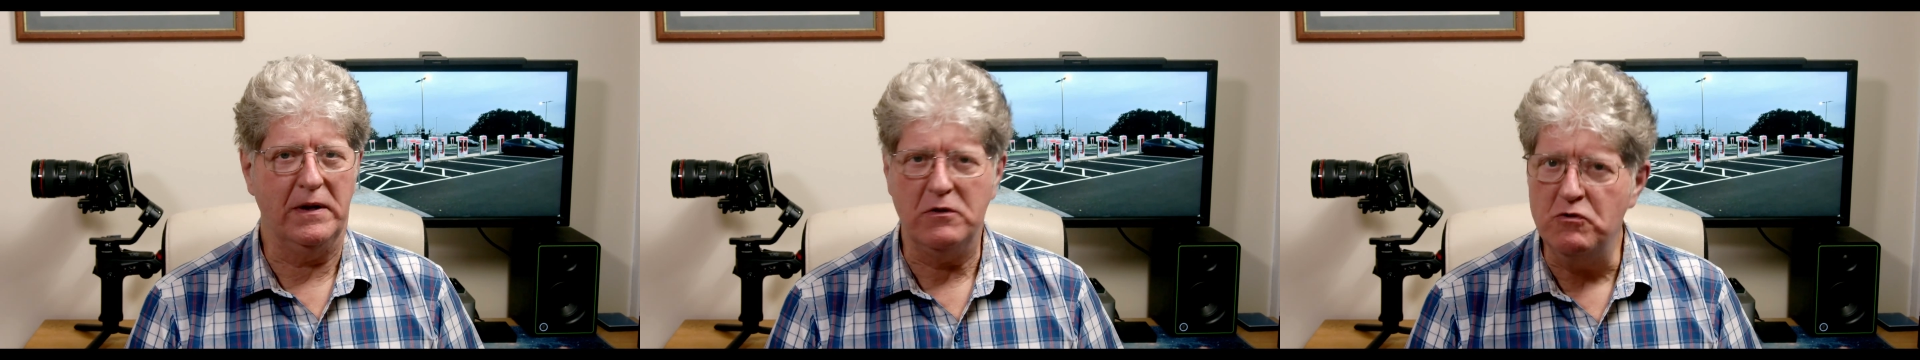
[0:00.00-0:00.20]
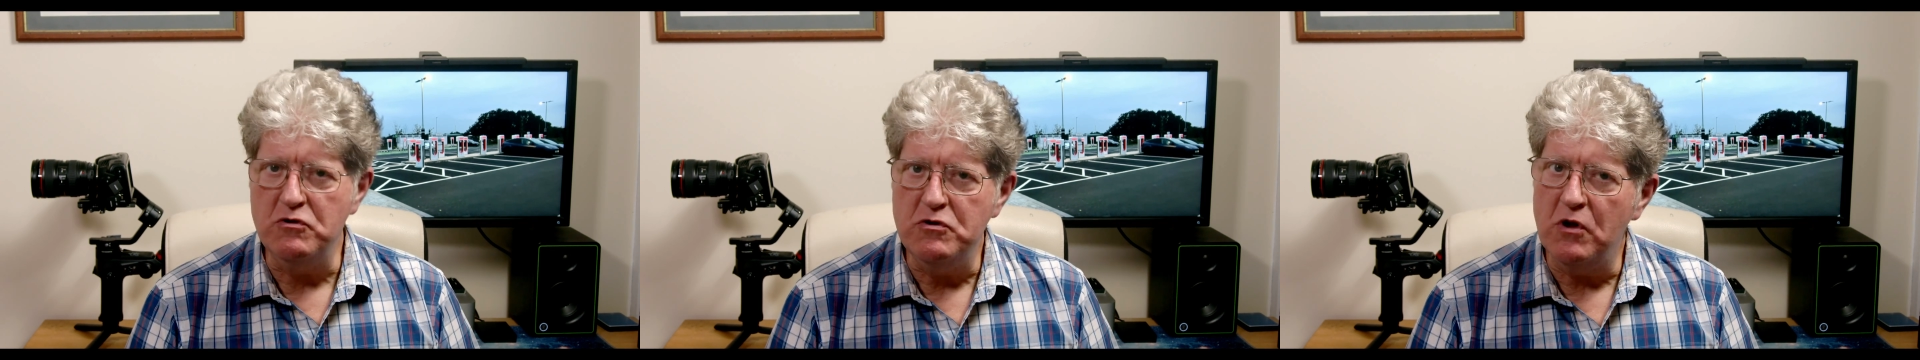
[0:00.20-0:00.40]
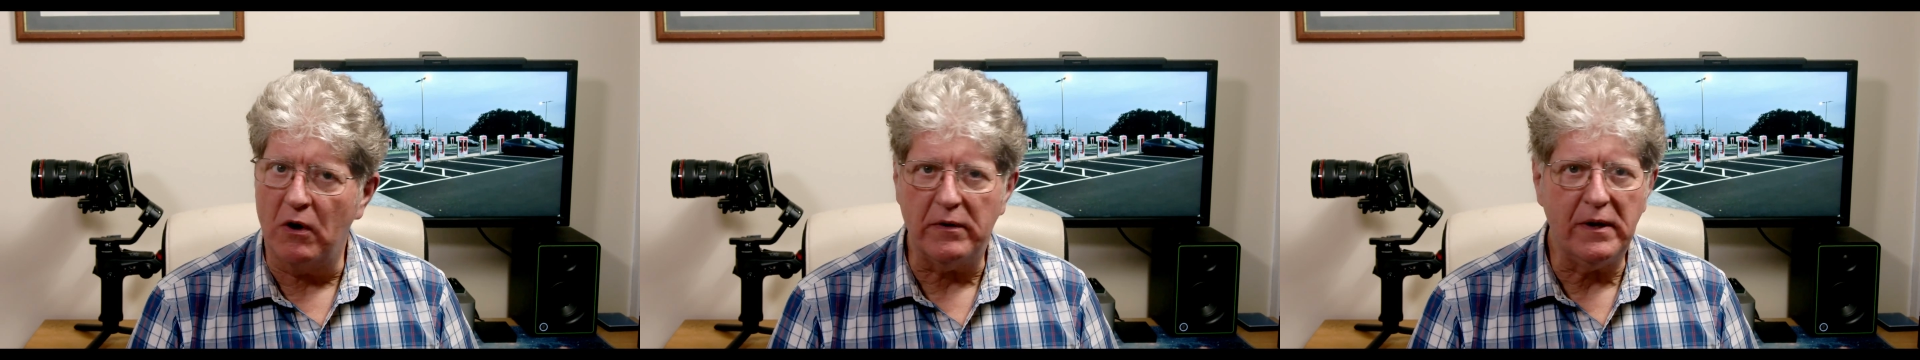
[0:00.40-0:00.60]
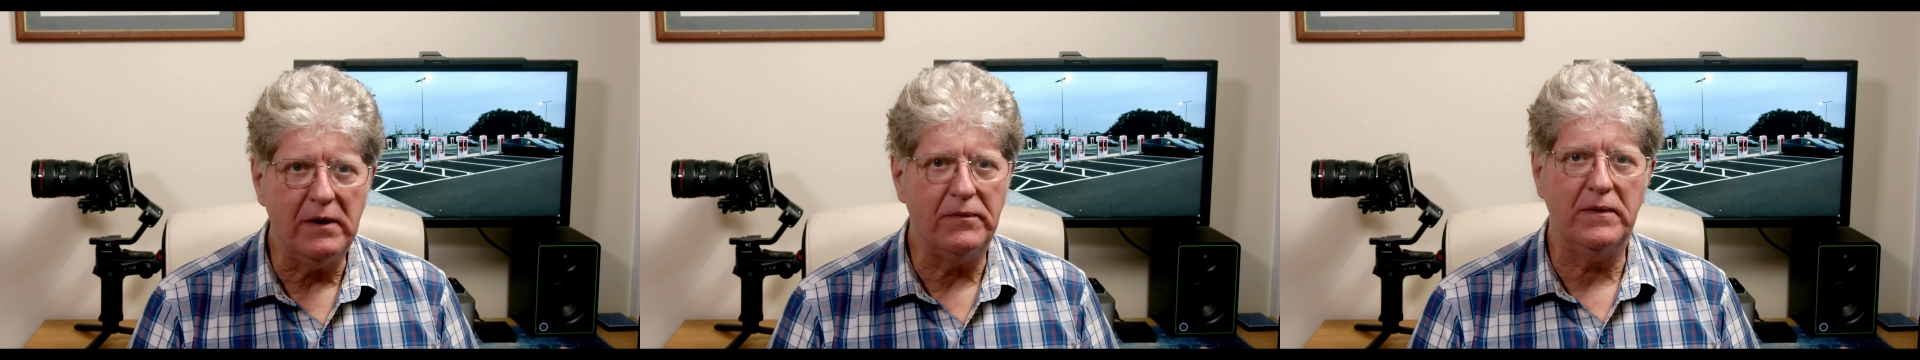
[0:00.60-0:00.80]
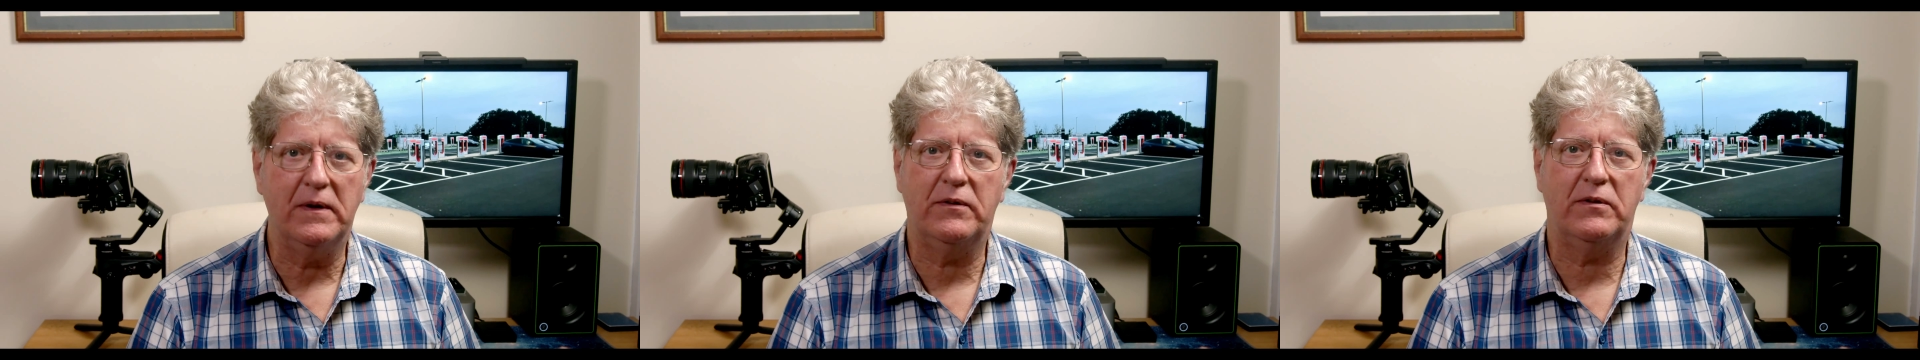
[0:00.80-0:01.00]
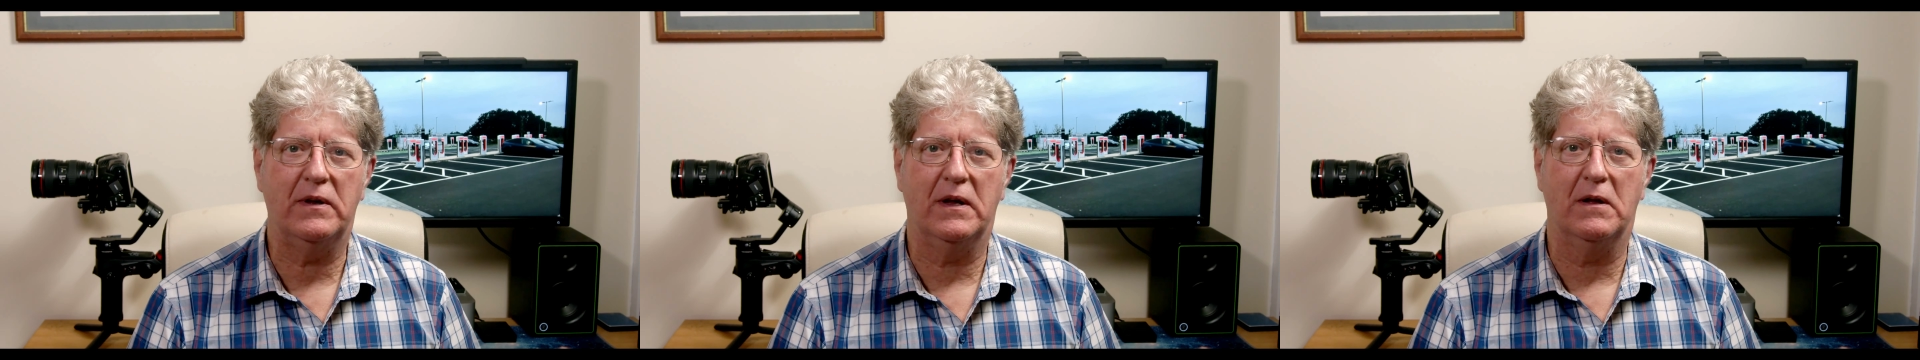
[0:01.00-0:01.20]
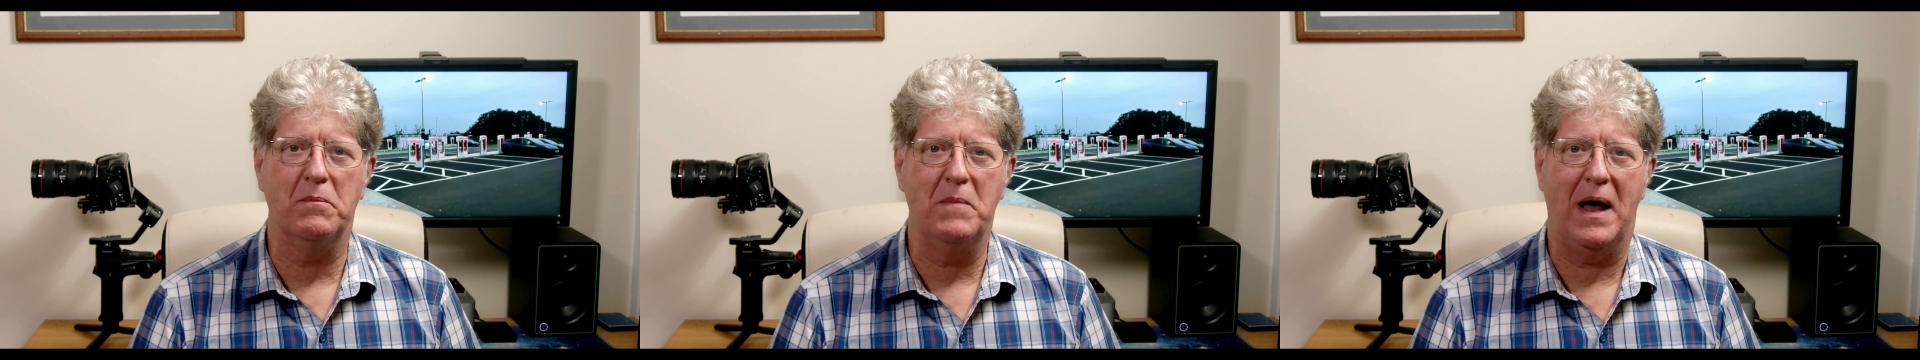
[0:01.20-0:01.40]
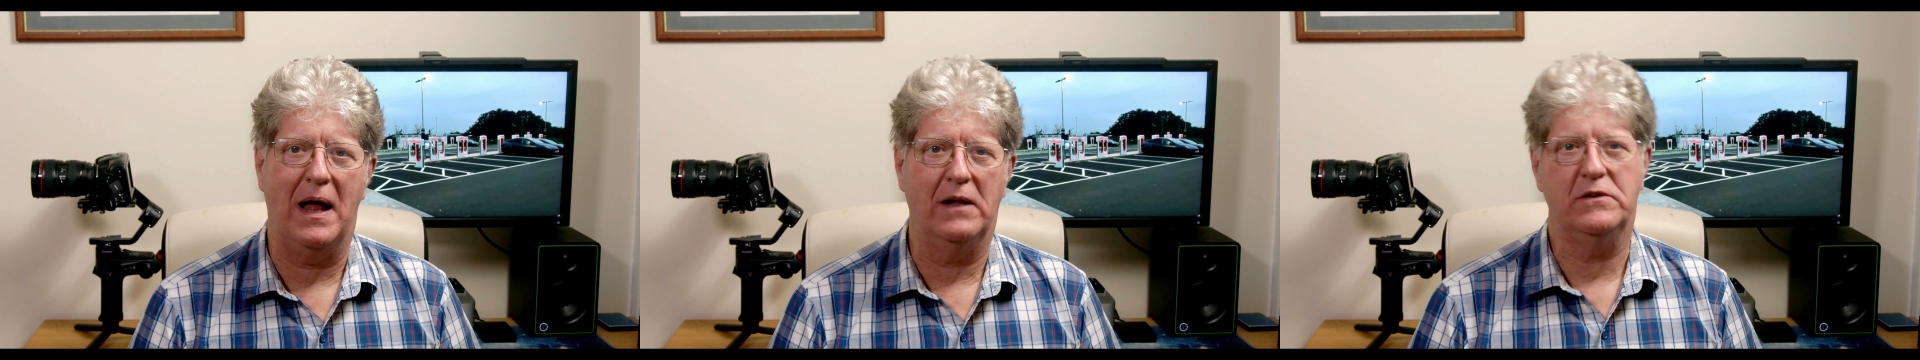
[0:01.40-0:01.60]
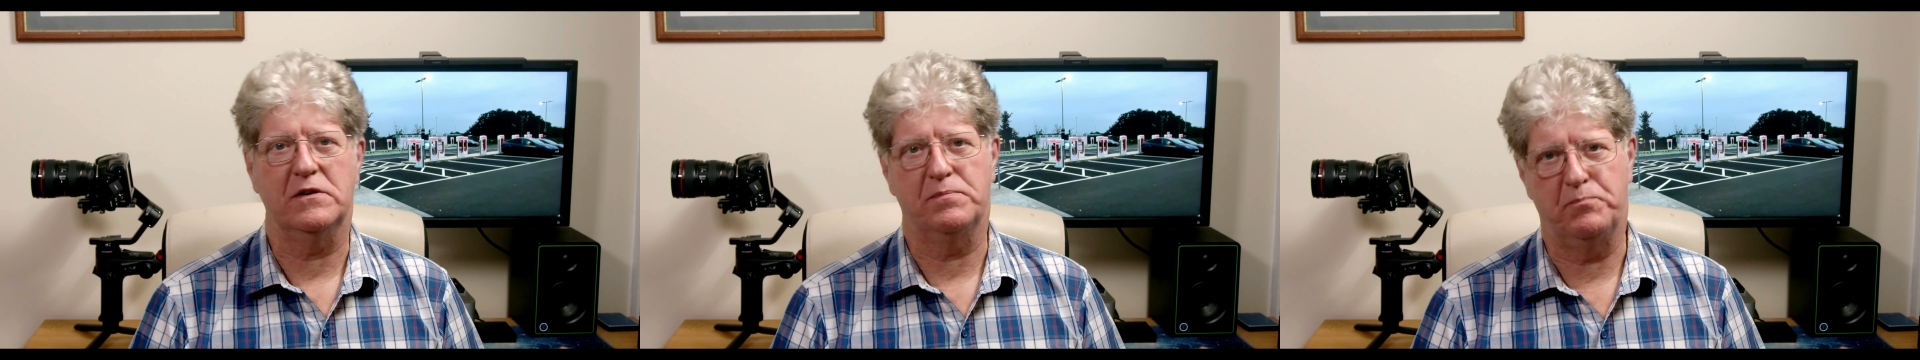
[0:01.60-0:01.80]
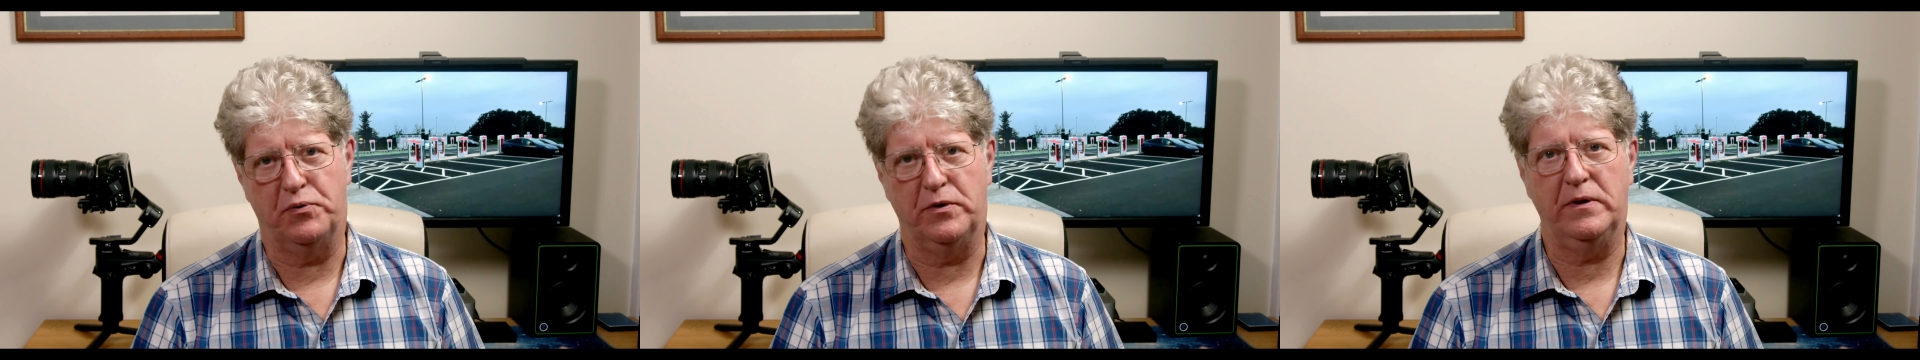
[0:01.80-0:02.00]
not even a single mile,
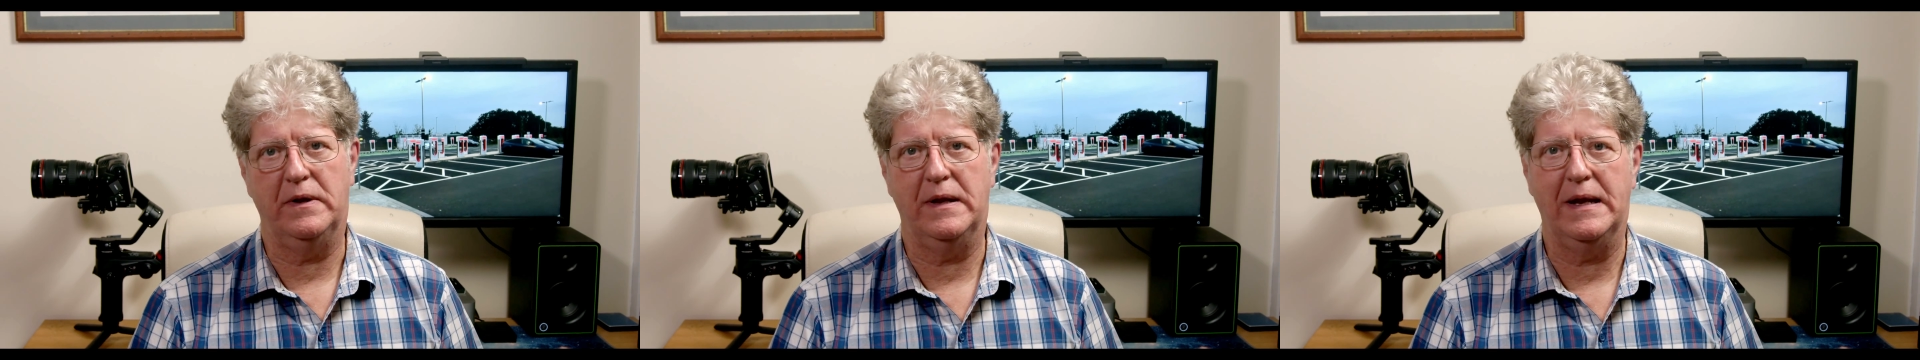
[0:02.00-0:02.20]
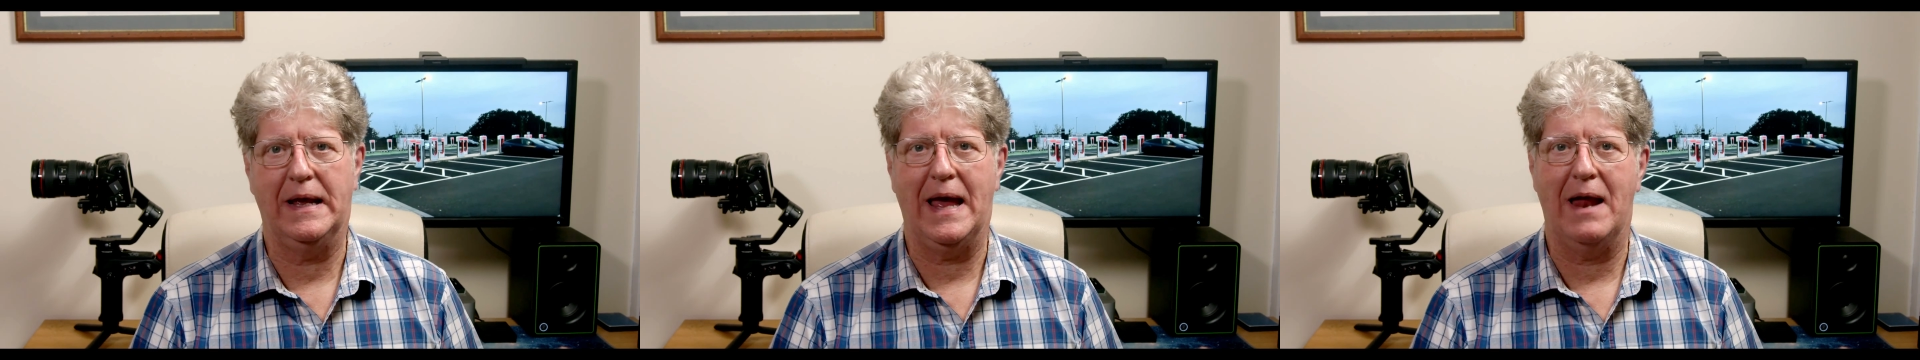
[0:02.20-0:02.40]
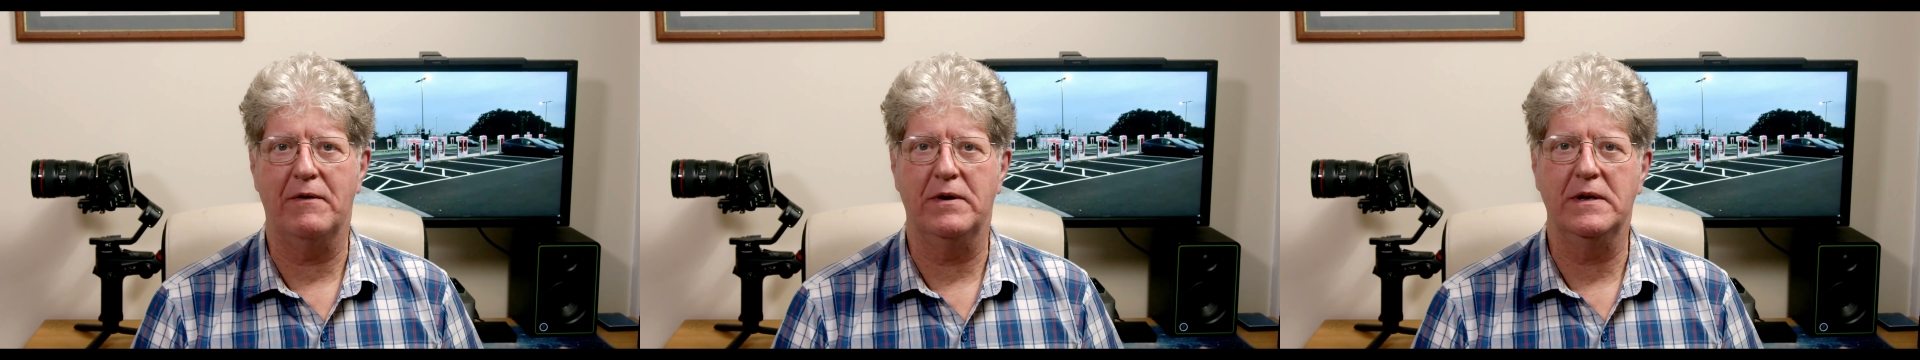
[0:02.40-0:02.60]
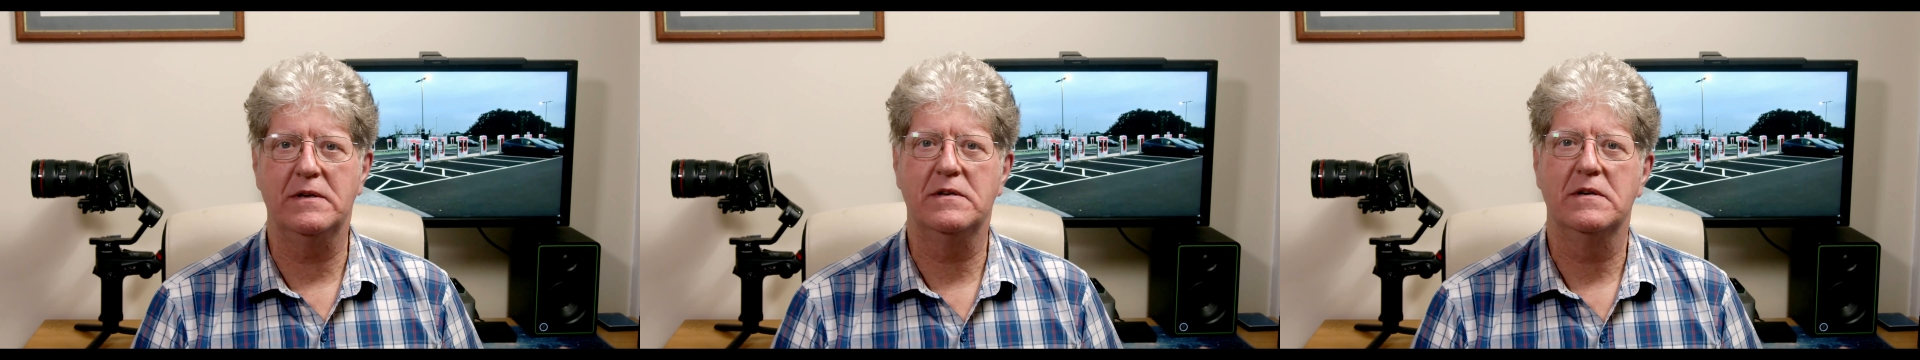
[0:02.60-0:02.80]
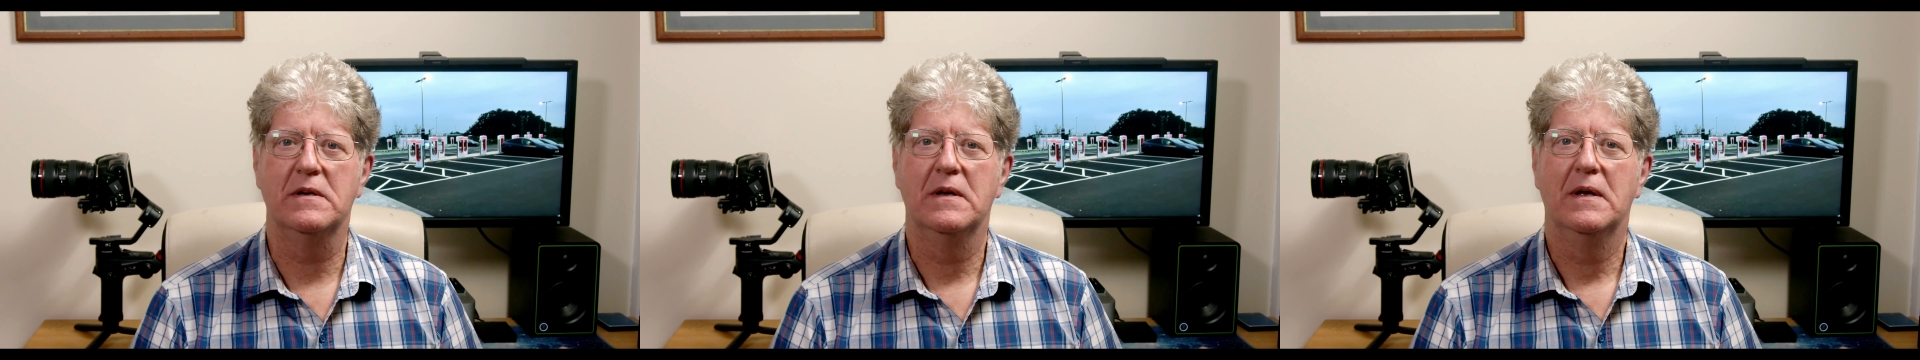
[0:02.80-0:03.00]
just put it in the garage,